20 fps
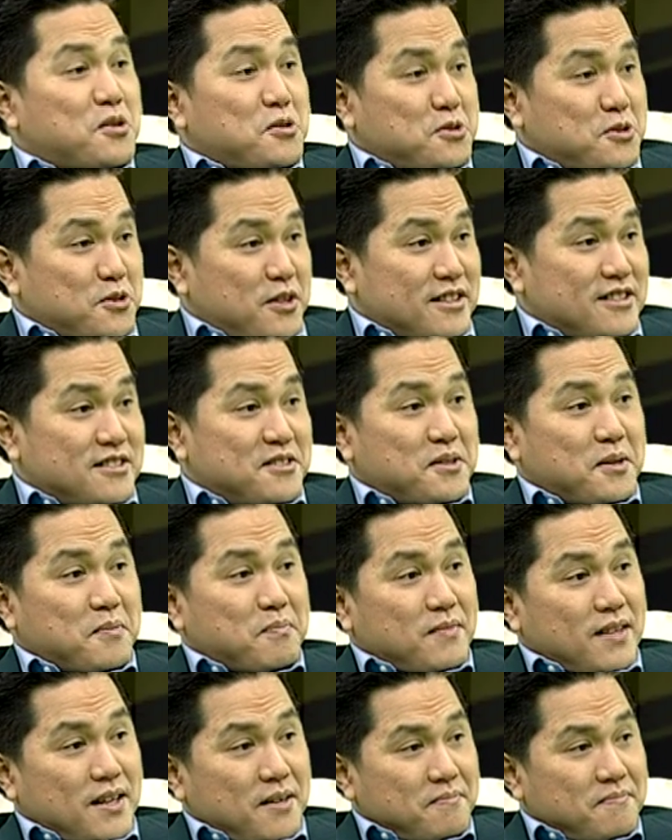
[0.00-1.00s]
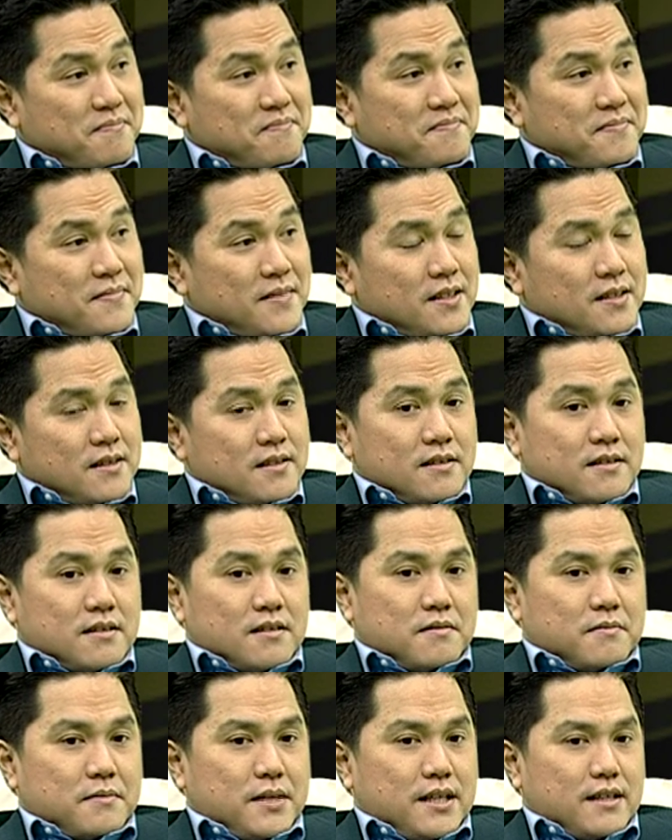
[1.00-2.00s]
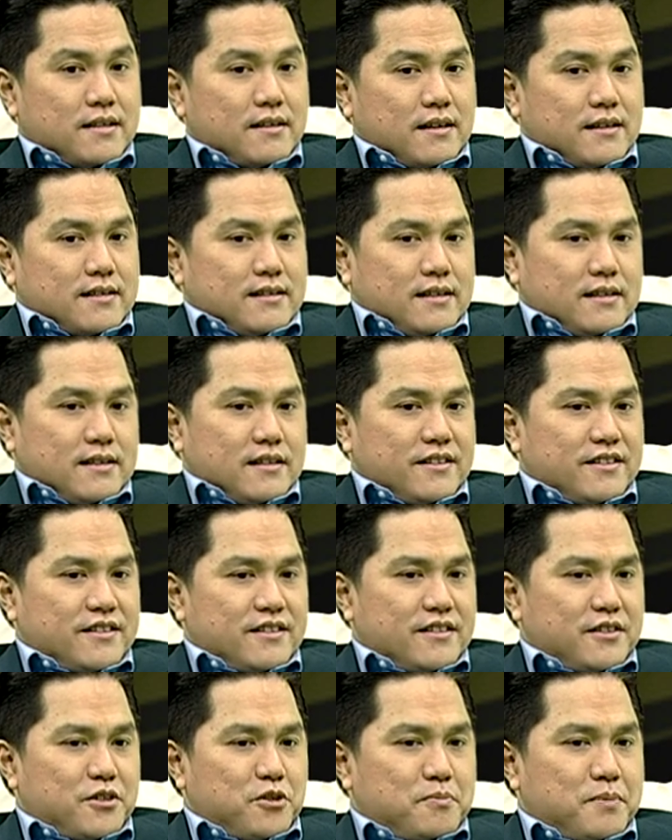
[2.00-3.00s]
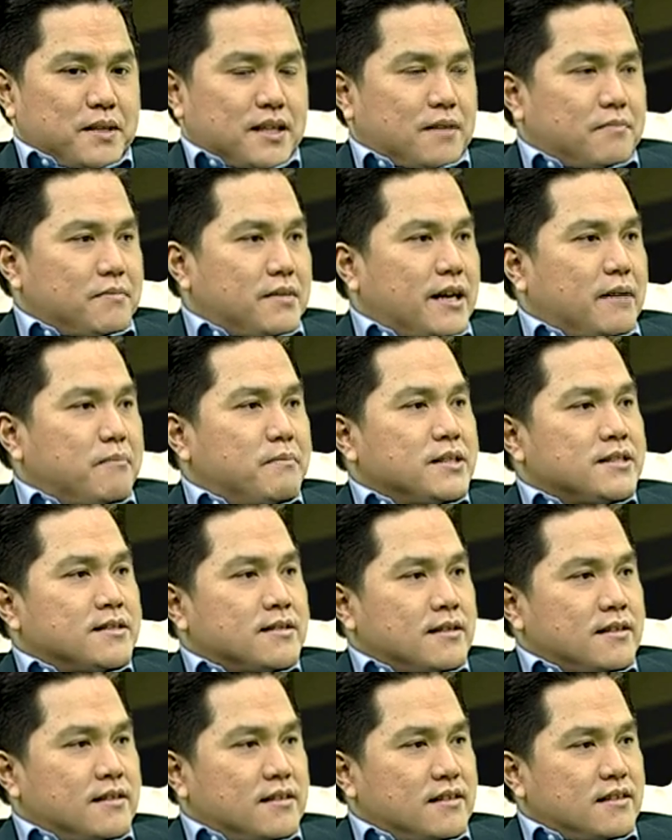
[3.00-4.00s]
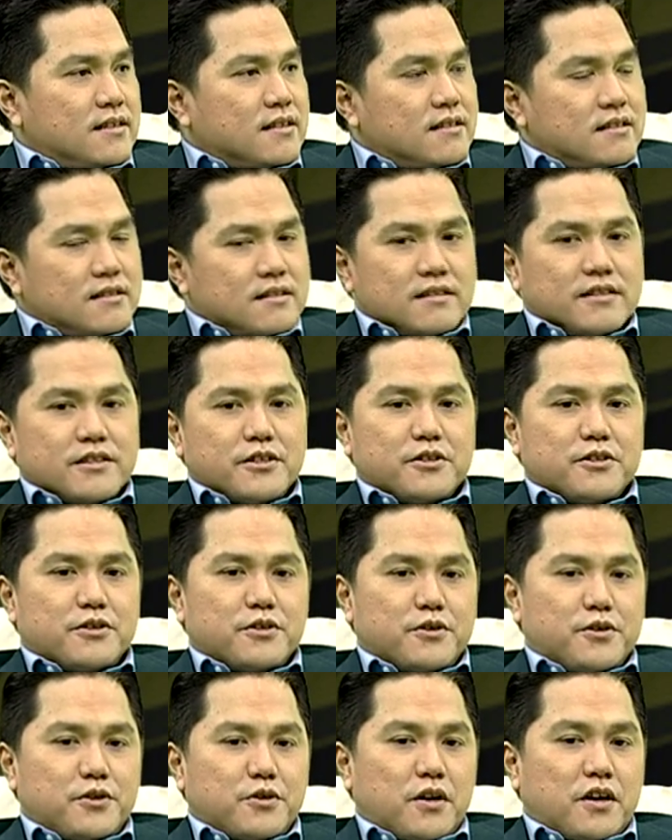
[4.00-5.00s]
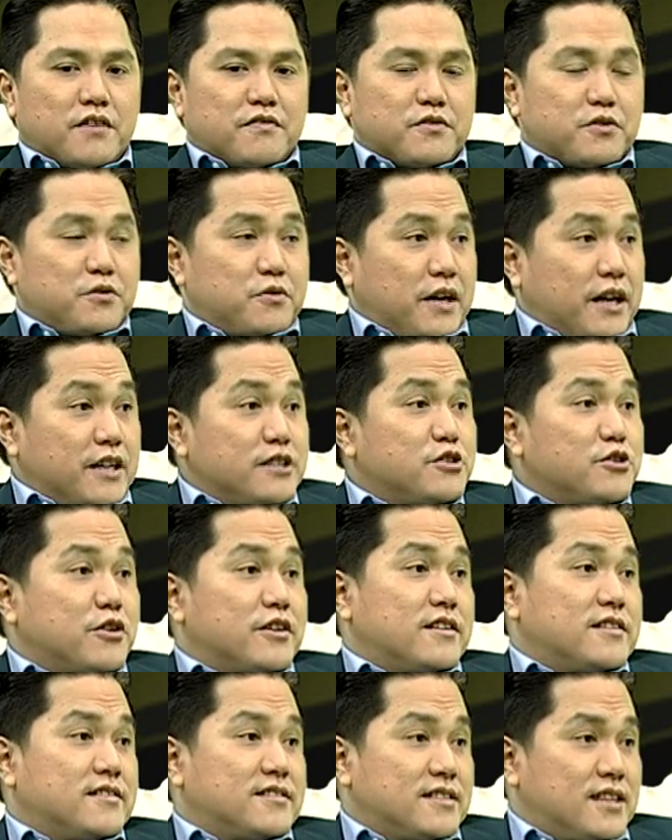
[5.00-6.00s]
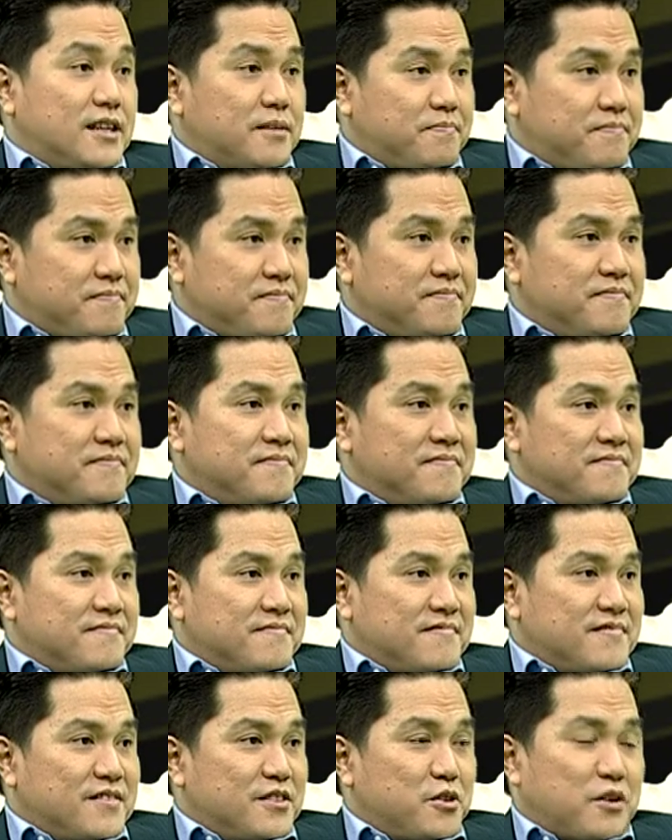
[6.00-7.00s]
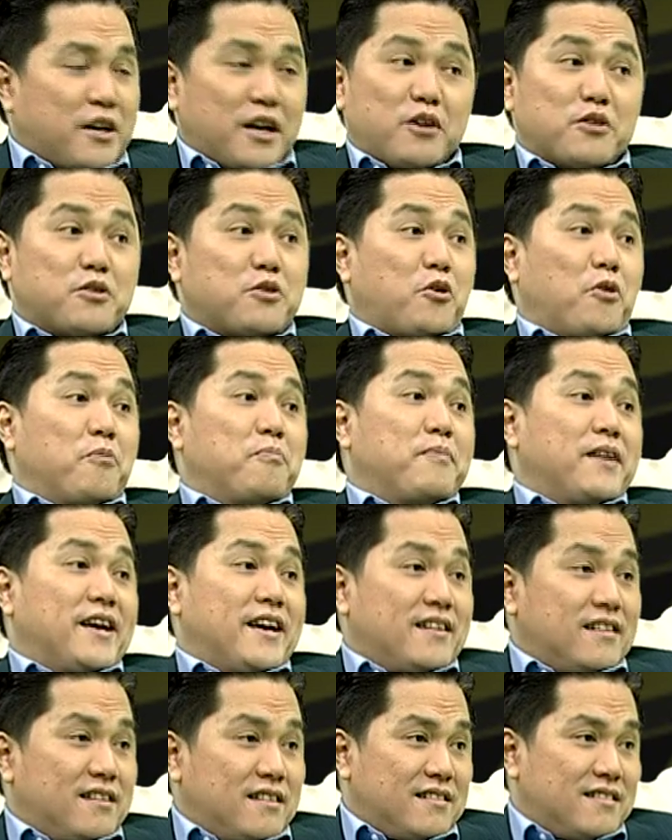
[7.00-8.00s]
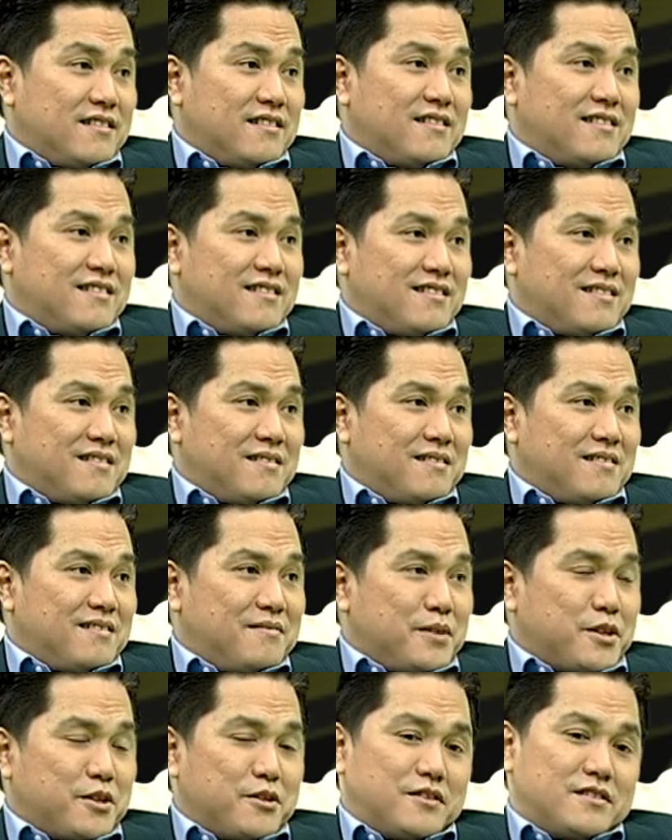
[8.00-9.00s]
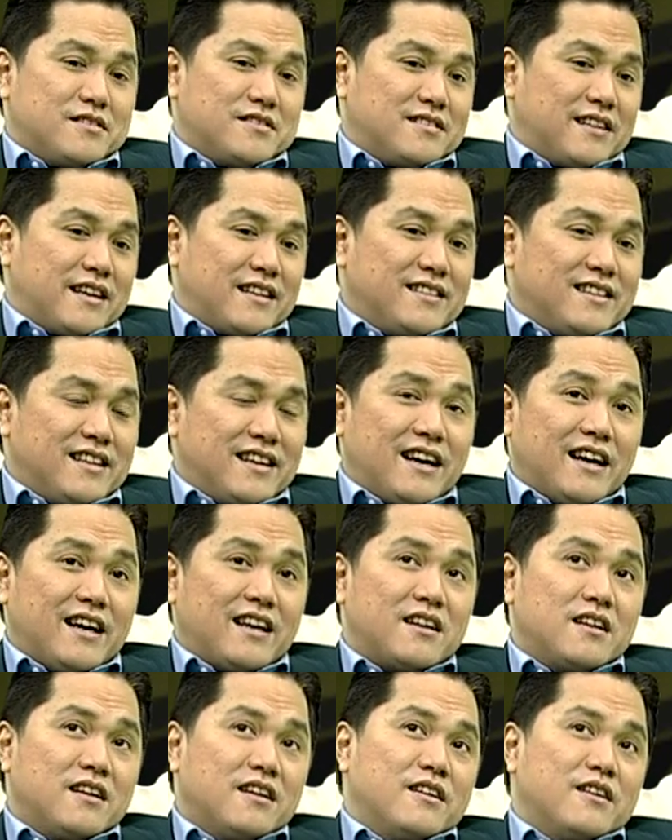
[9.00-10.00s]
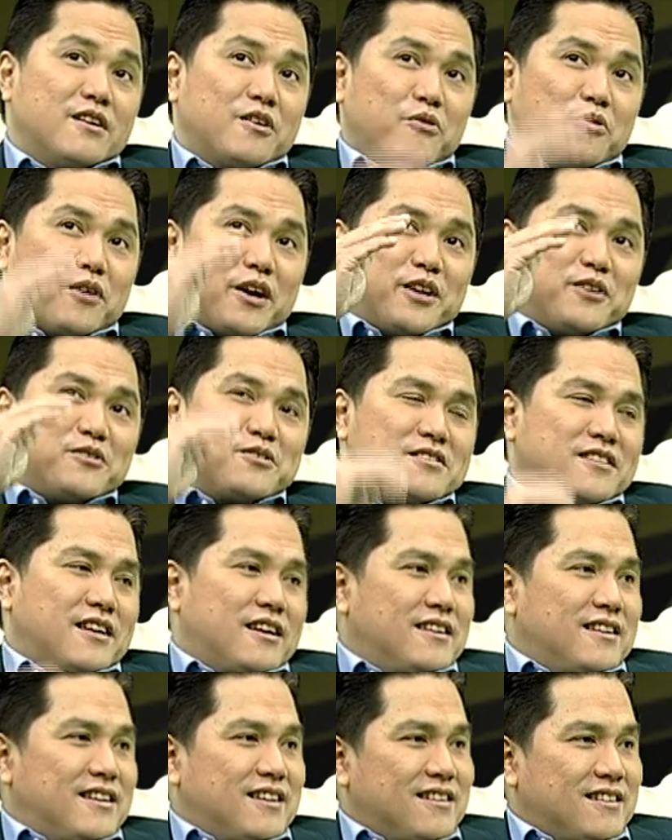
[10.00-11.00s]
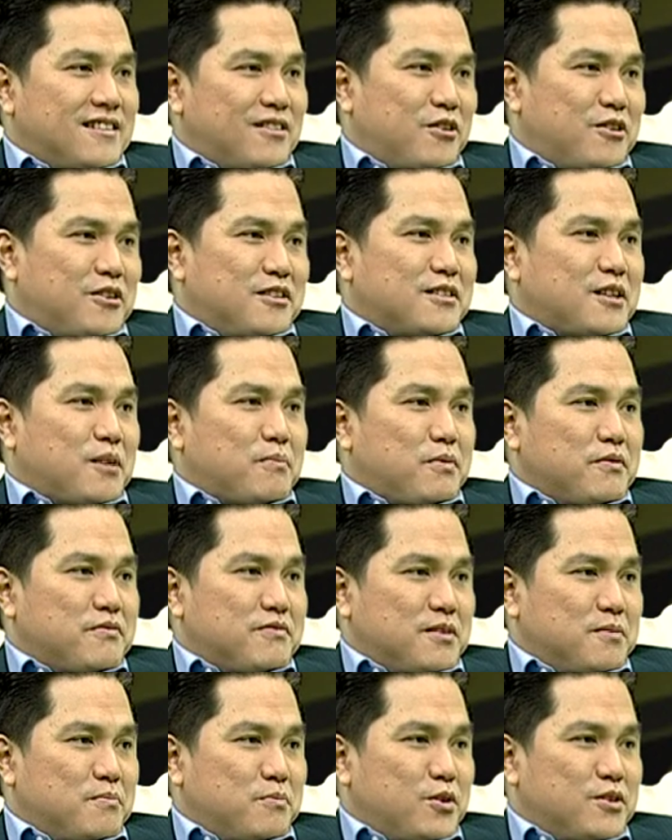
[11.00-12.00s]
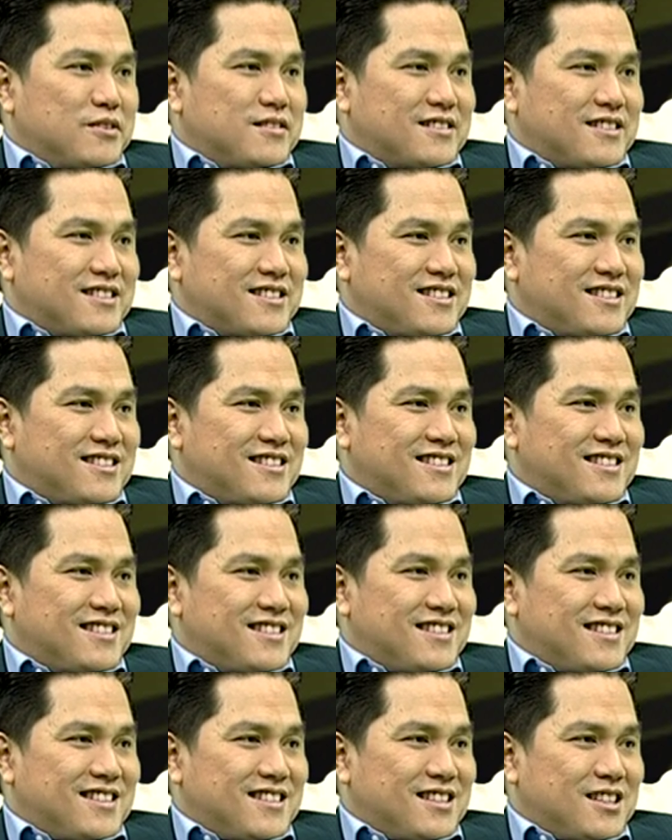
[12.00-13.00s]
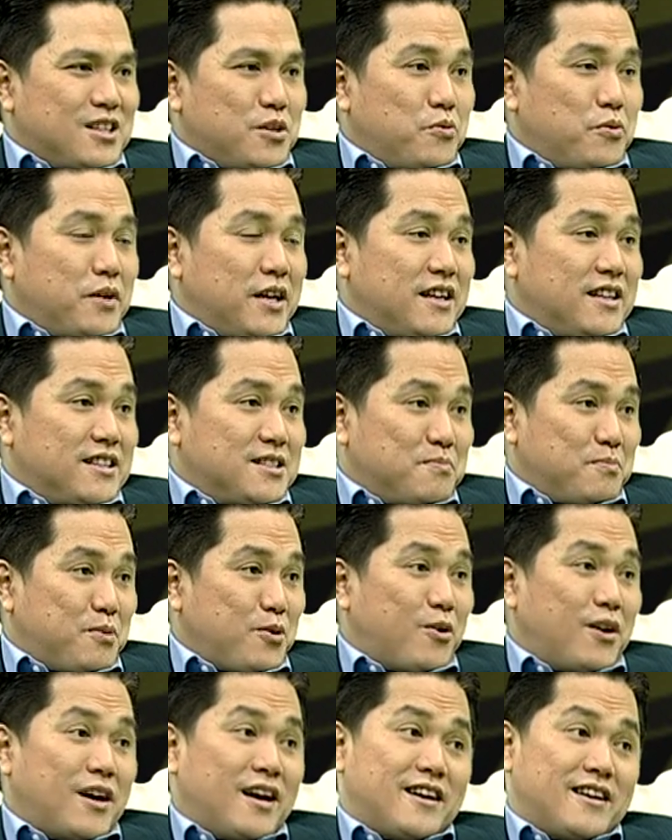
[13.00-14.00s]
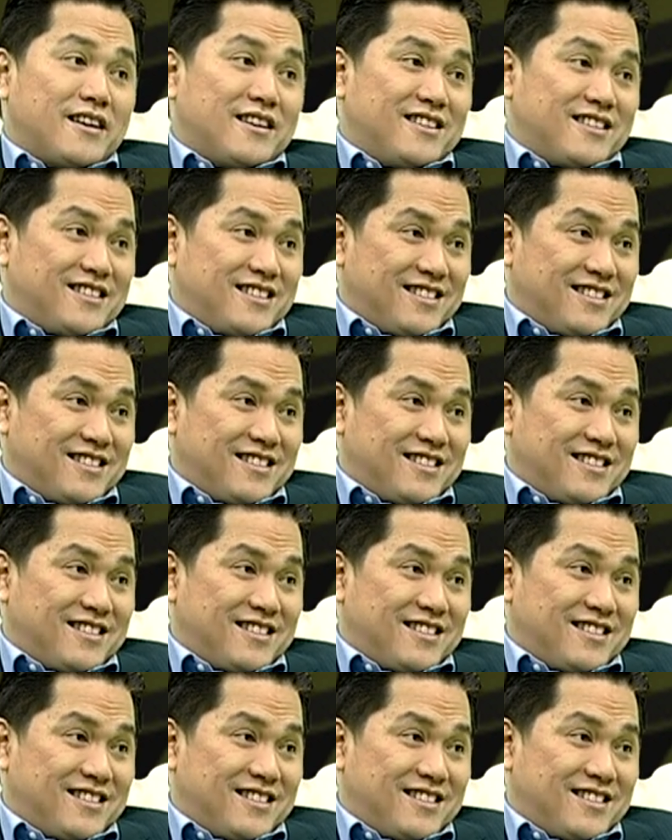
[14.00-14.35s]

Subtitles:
also at the same time. But I think you become the ambassador. You know, you have to enjoy the job. You cannot complain, because at the end, when you're standing on the top of the mountain, the wind is blow high.